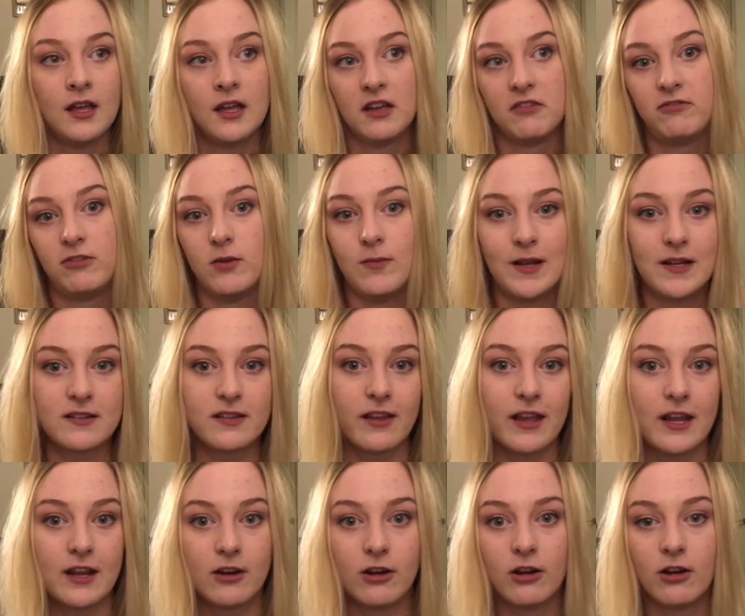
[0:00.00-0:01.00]
a few minutes
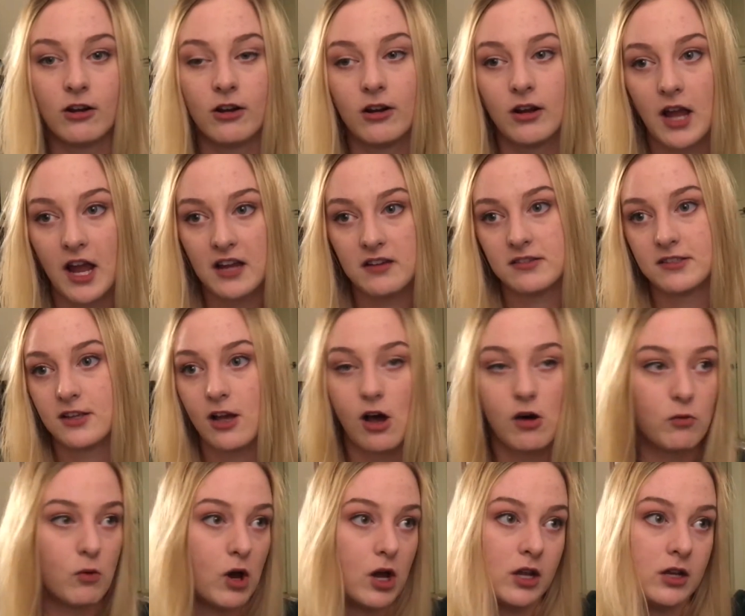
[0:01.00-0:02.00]
later, I saw
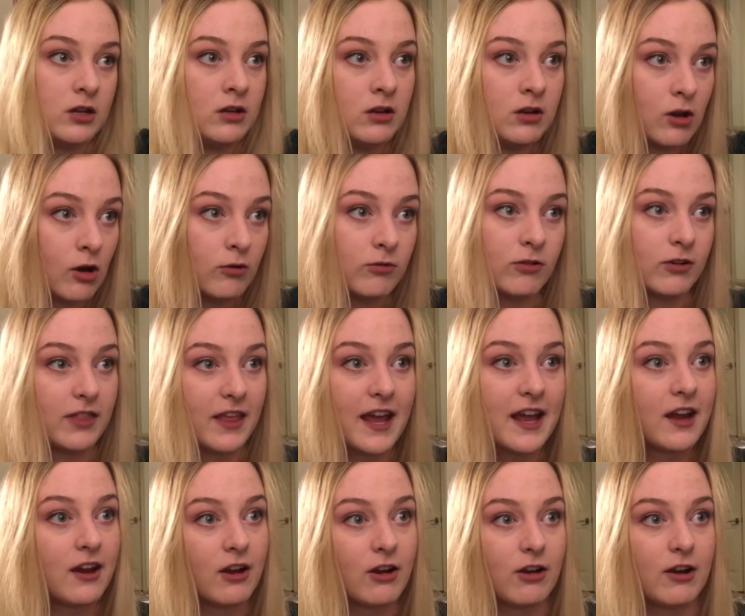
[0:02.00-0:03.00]
one over
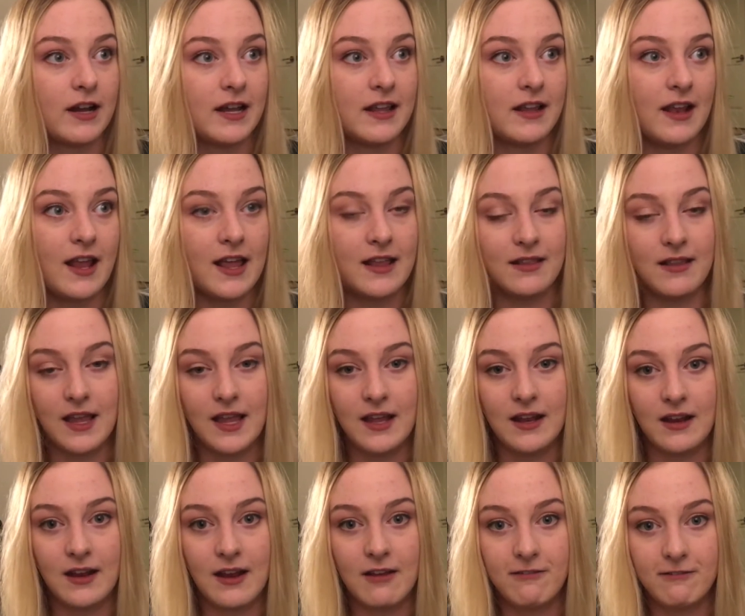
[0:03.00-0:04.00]
there, and
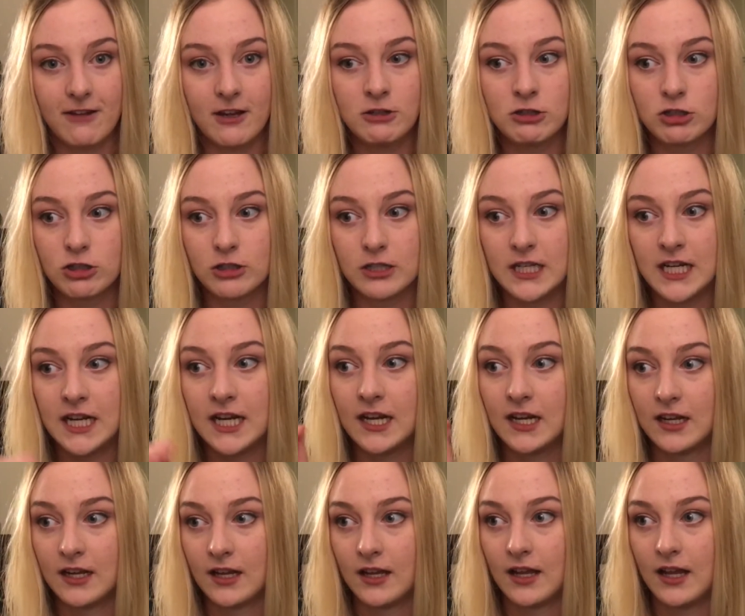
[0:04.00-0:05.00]
then eventually
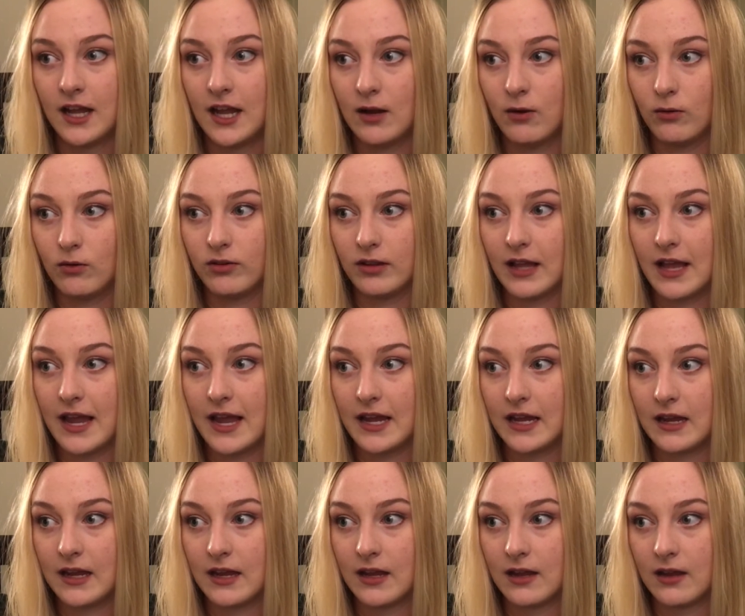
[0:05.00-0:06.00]
it was
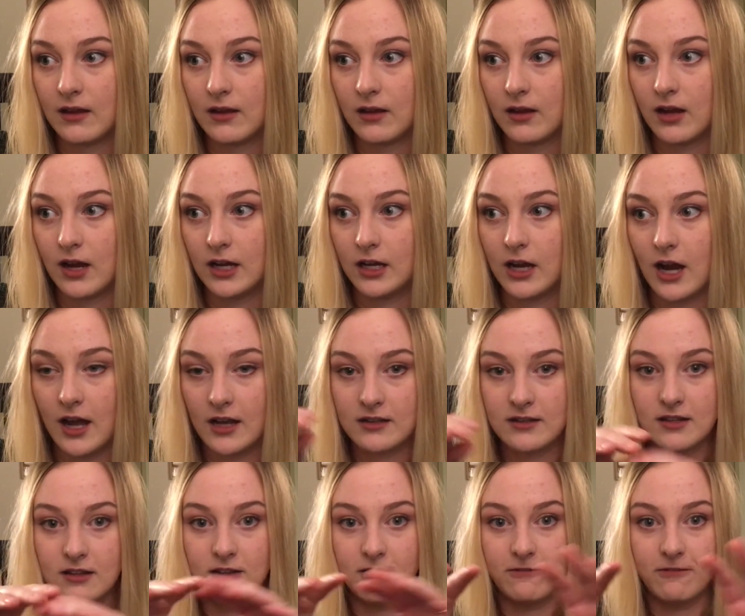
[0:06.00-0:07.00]
like I got
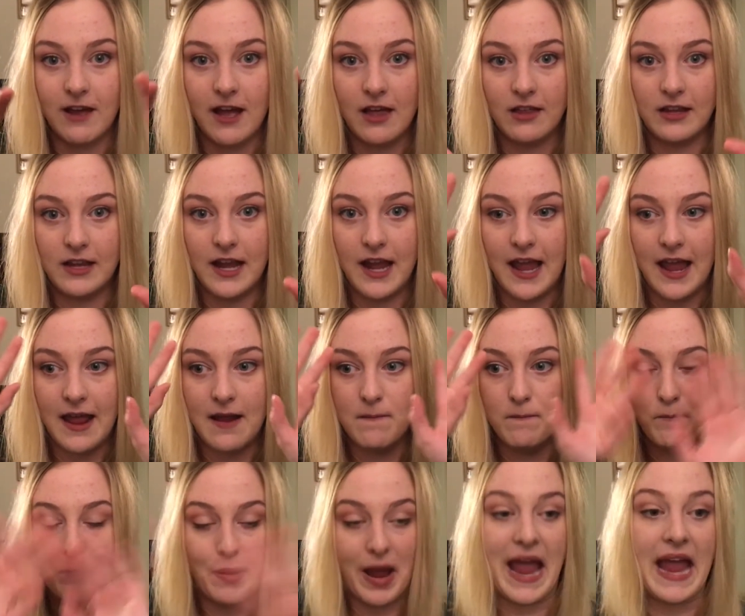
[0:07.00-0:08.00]
into this valley,
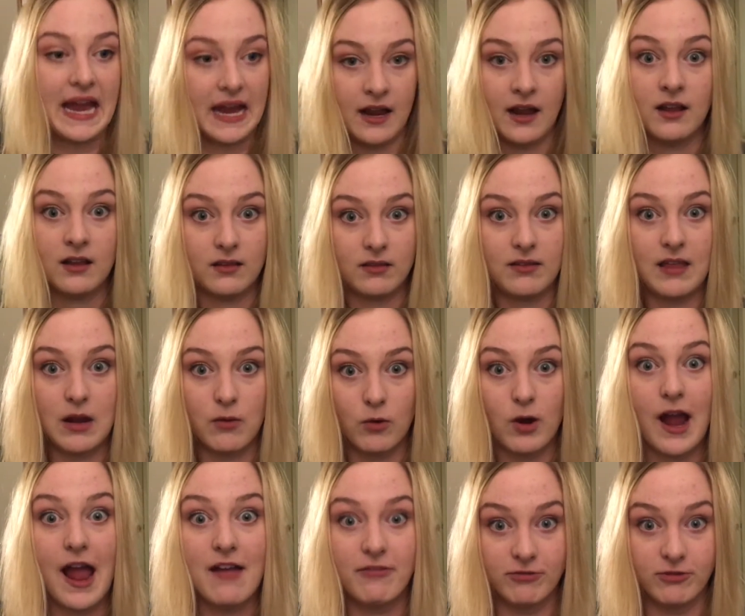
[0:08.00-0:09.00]
and bang, they were
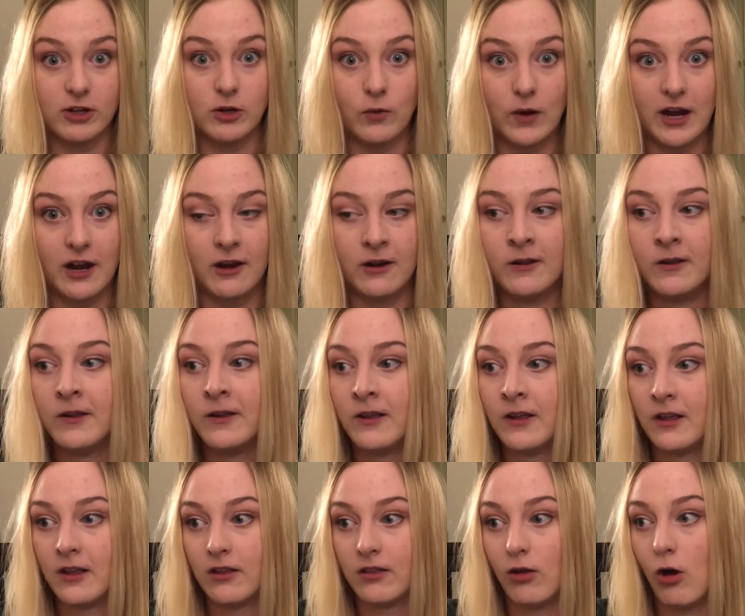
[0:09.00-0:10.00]
everywhere,
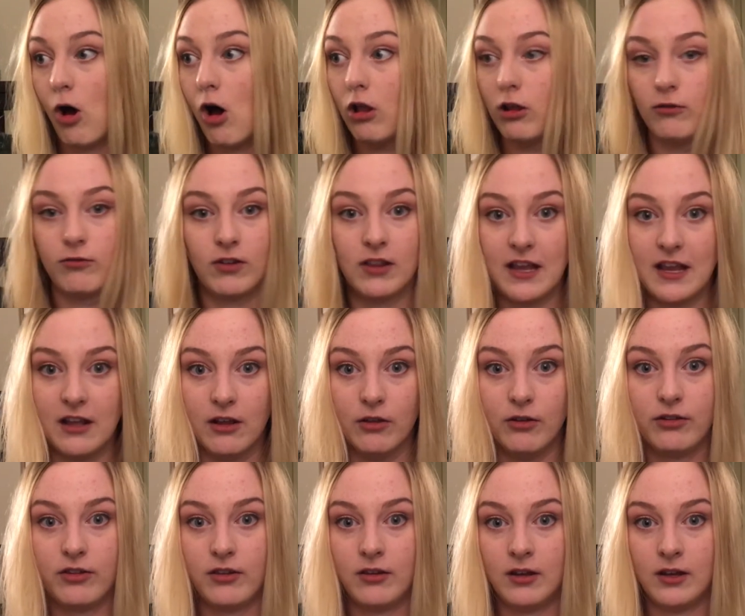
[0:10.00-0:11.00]
all over the
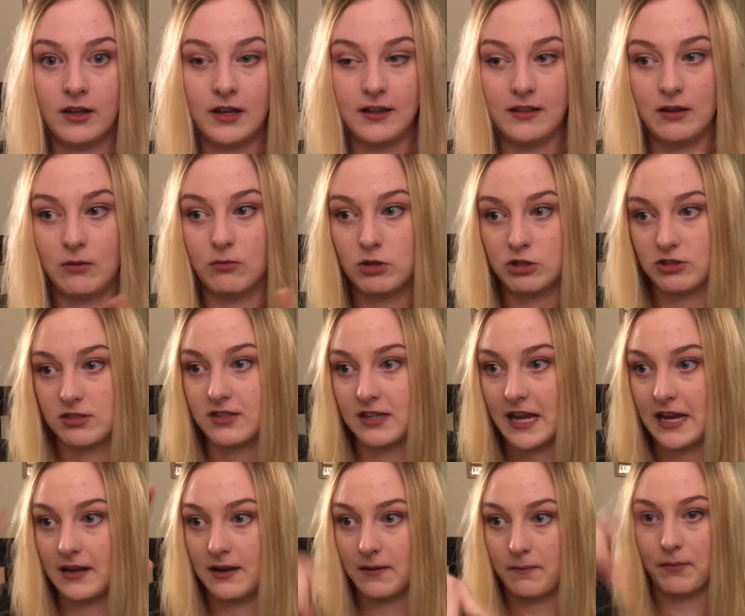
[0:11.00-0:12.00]
hills. They were just
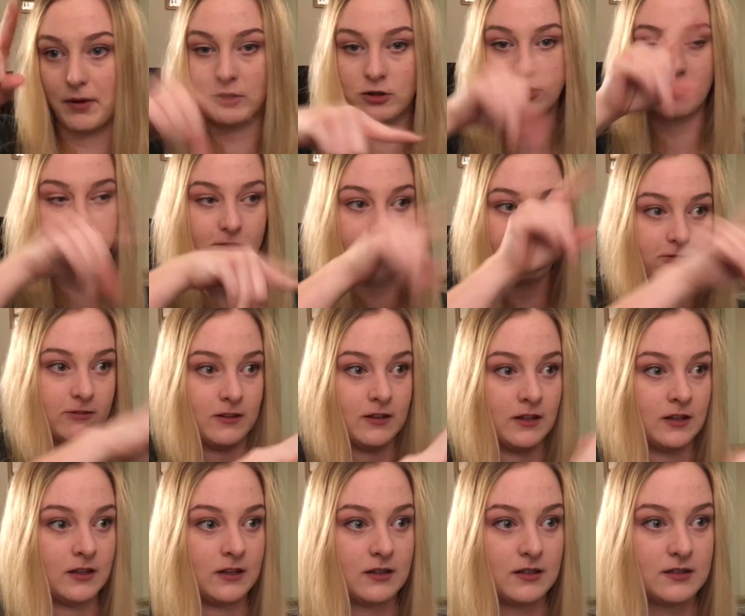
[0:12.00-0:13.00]
like a bunch of
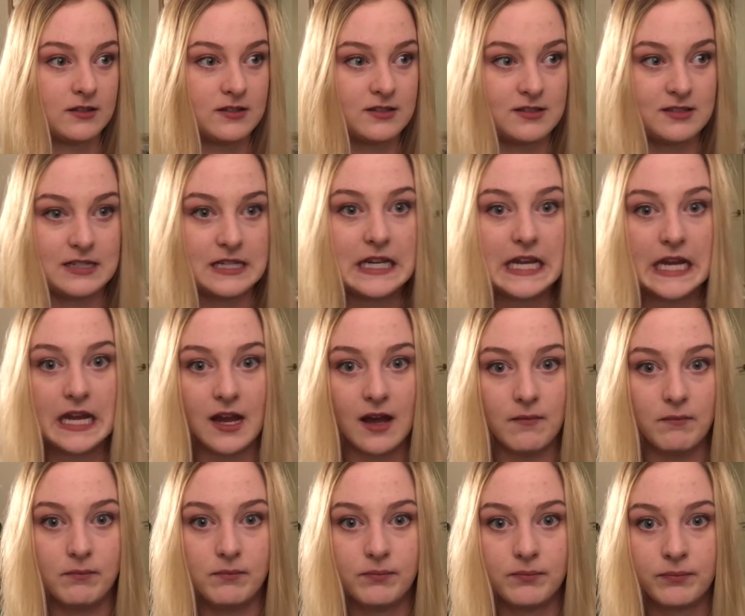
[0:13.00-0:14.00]
sticking
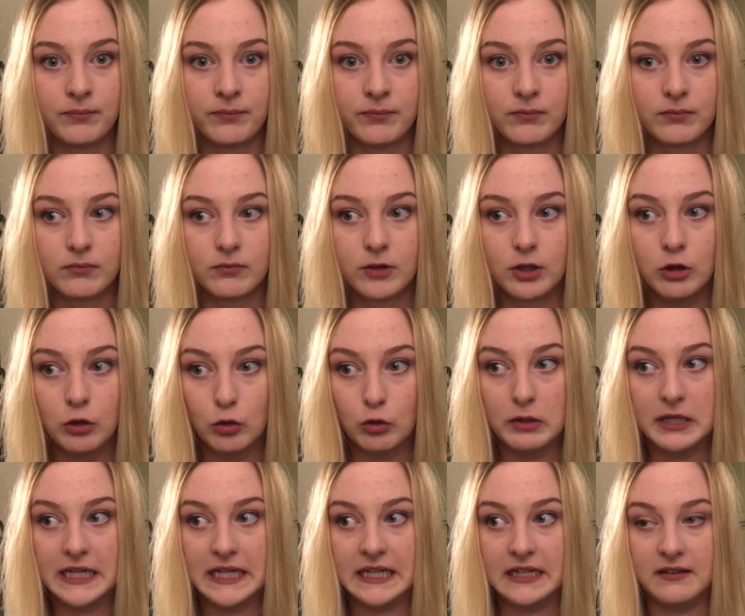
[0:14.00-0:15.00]
up
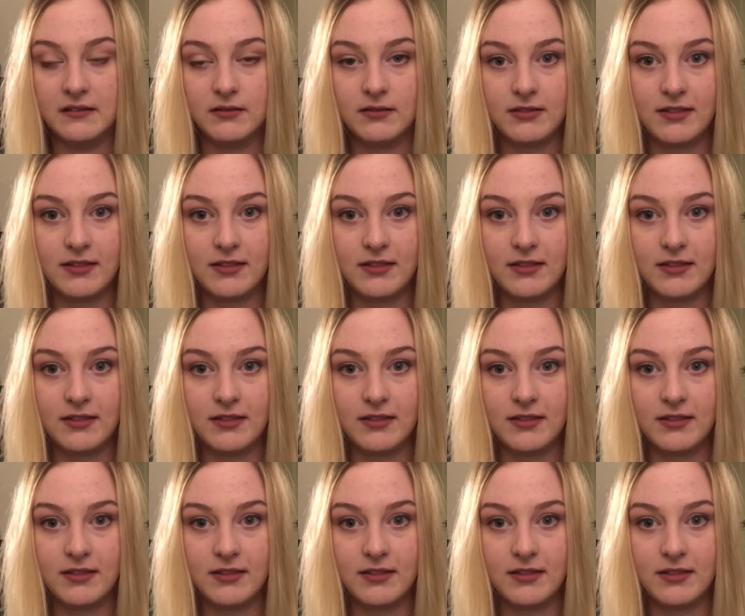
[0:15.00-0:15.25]
green